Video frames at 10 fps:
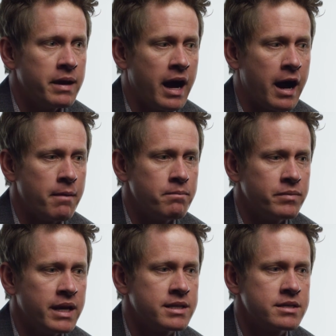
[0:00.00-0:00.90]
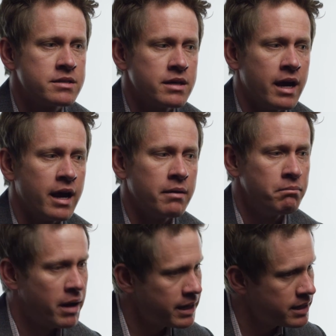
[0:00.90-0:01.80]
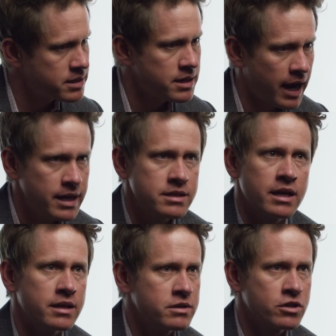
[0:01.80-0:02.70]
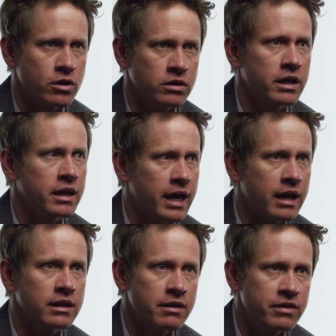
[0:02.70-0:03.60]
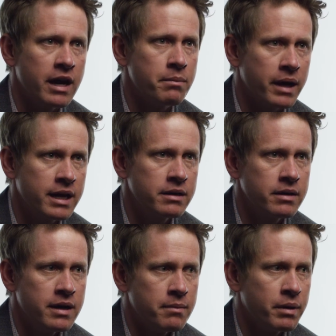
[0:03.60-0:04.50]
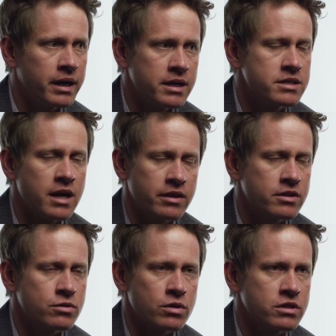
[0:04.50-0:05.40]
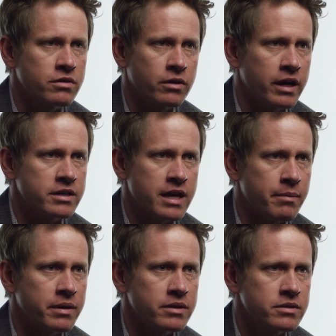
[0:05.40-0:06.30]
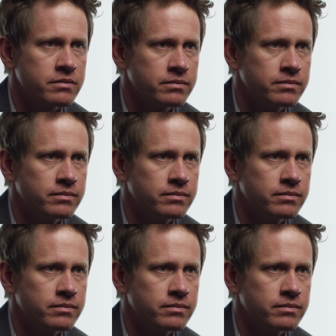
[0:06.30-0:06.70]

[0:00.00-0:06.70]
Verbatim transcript: Um, it's uh, money is nice and it certainly can alleviate pain, but it is not the source of the greatest happiness.